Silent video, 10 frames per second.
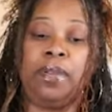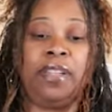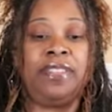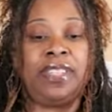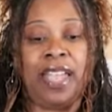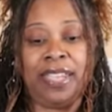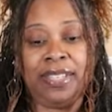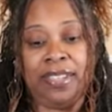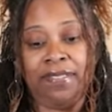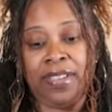of
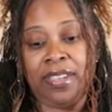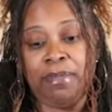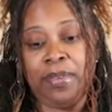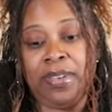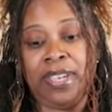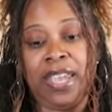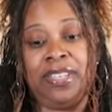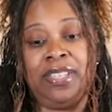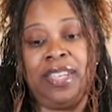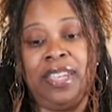scientific
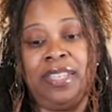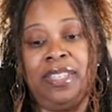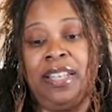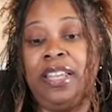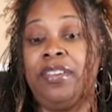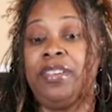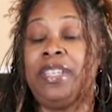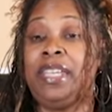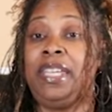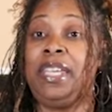communication is
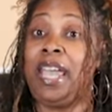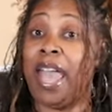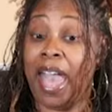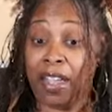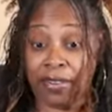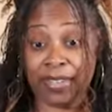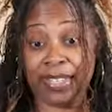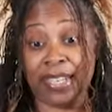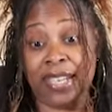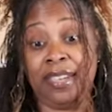clarity,
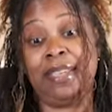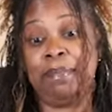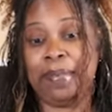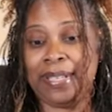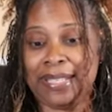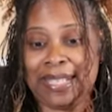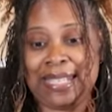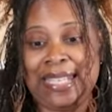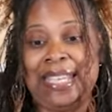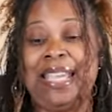accuracy,
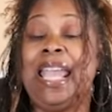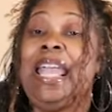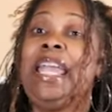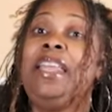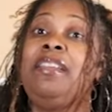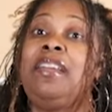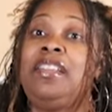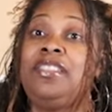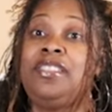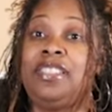simplicity, and
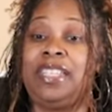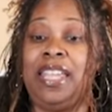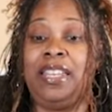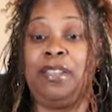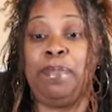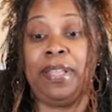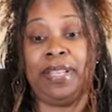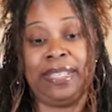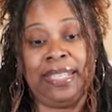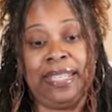
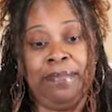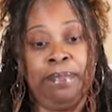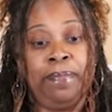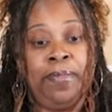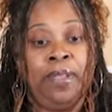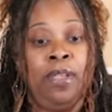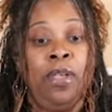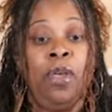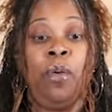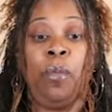understandability.
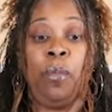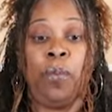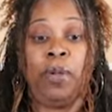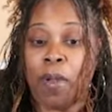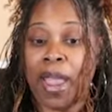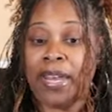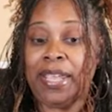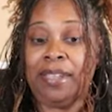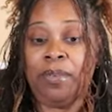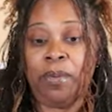When
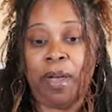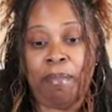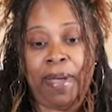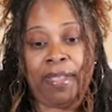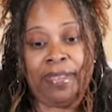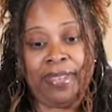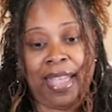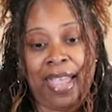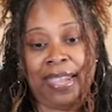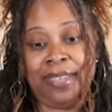writing about
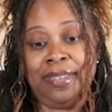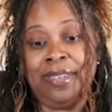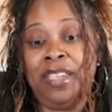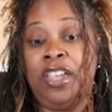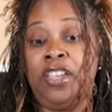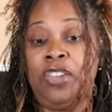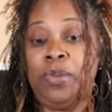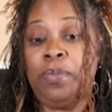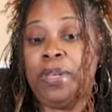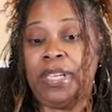science,
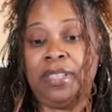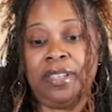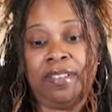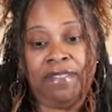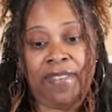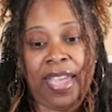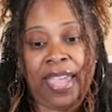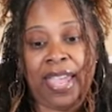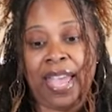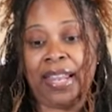you will need to
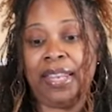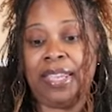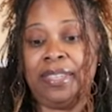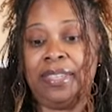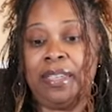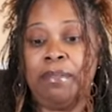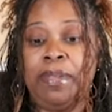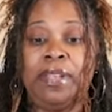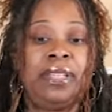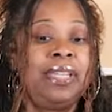convey at least some
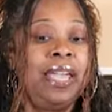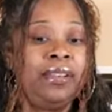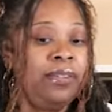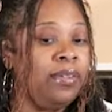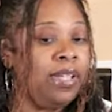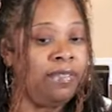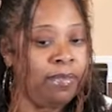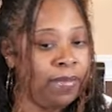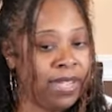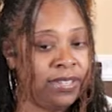of the technical
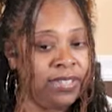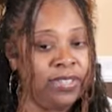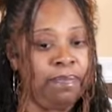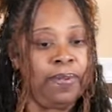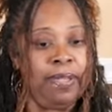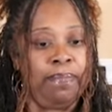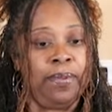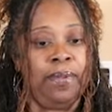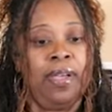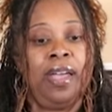information to
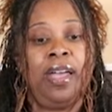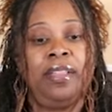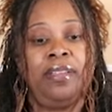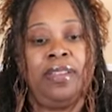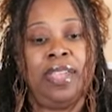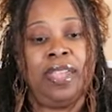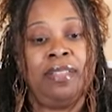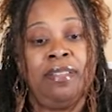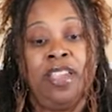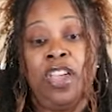people other
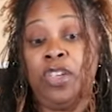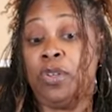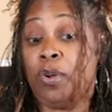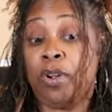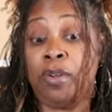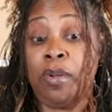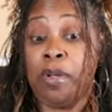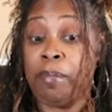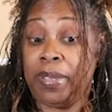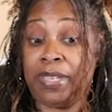than your
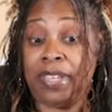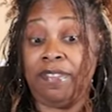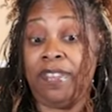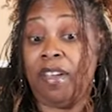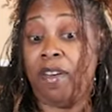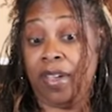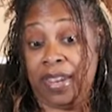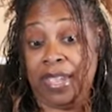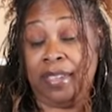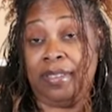specific
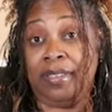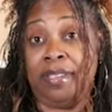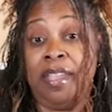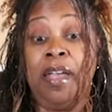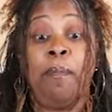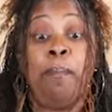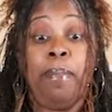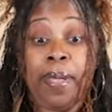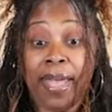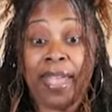audience.
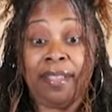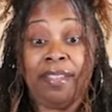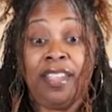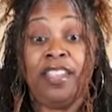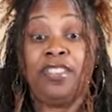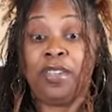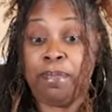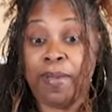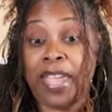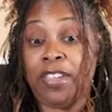But to
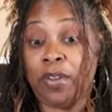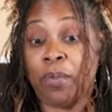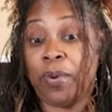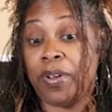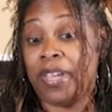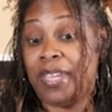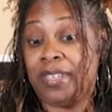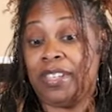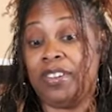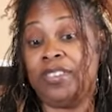make your work
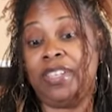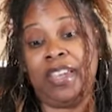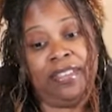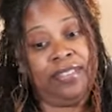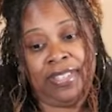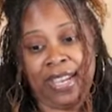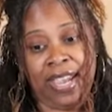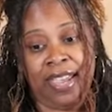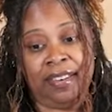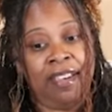easier to
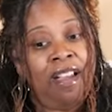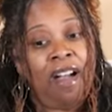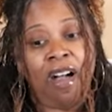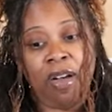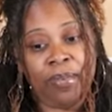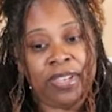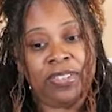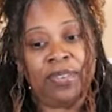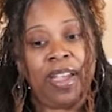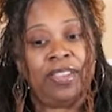understand,
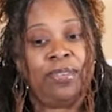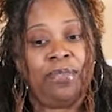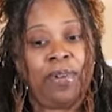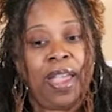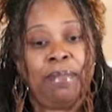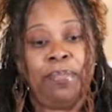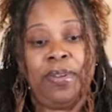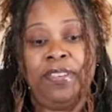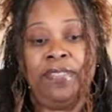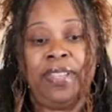always try to write
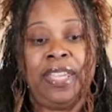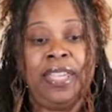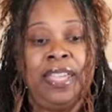briefly